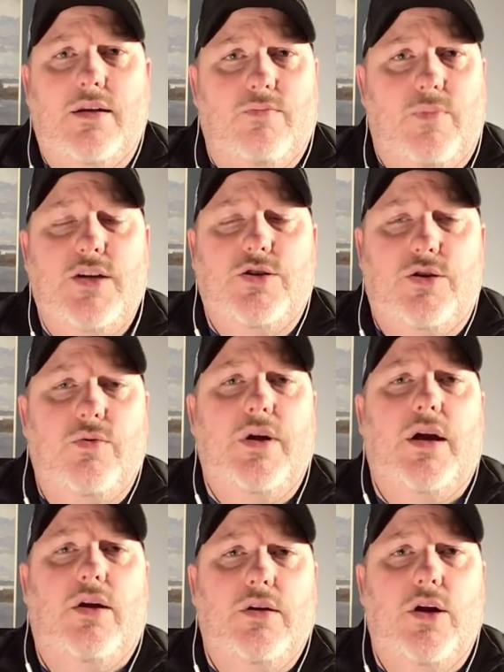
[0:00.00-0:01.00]
make sure
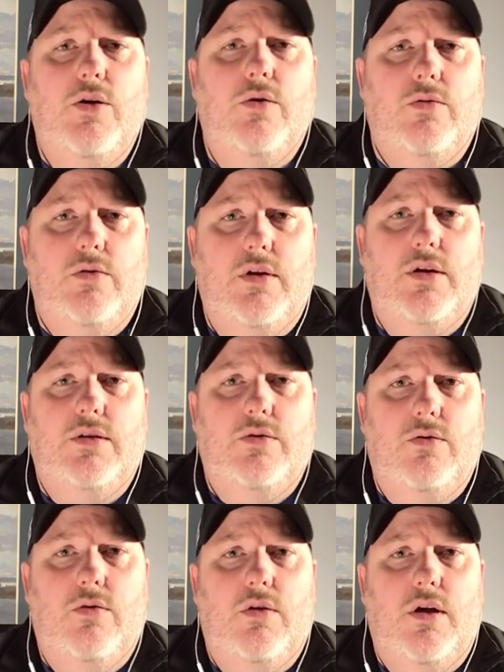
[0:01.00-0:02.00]
we all know,
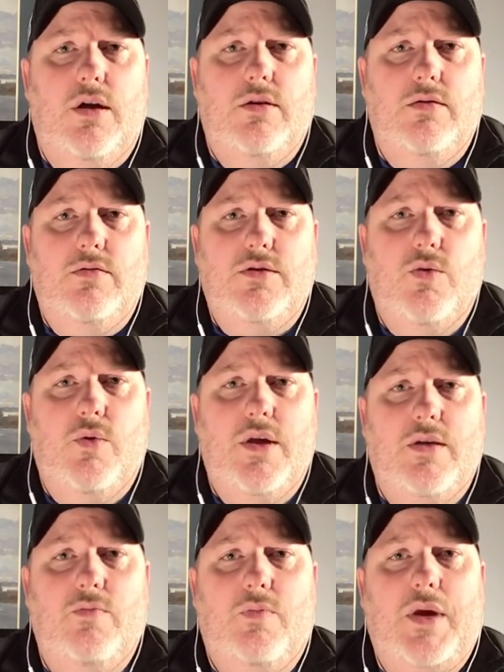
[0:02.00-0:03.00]
and so we
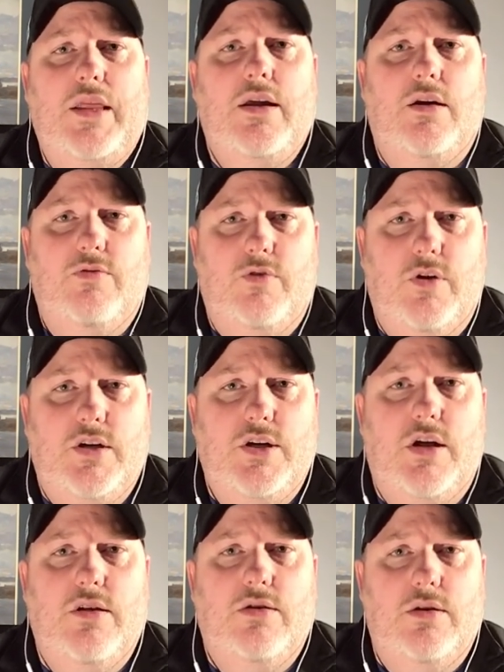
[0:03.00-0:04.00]
can be there for each
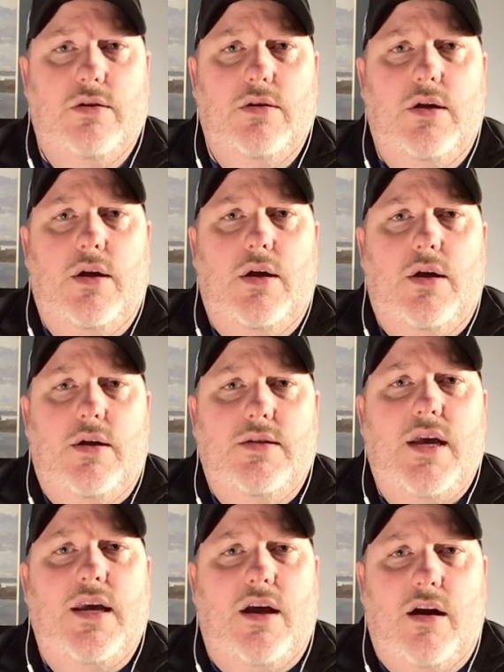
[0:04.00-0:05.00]
other and
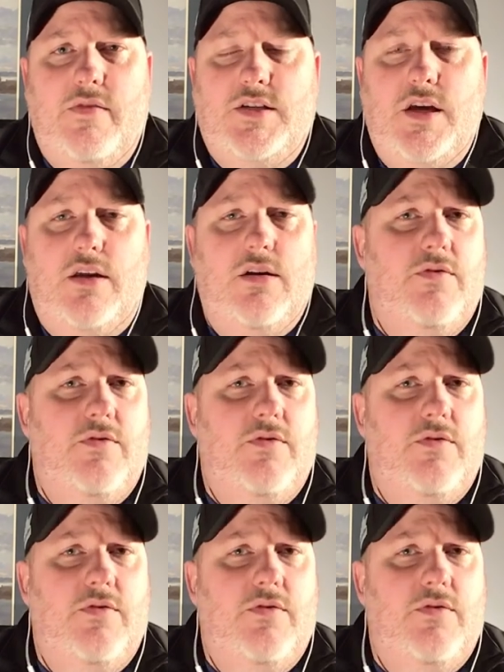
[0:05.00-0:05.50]
take care of each other.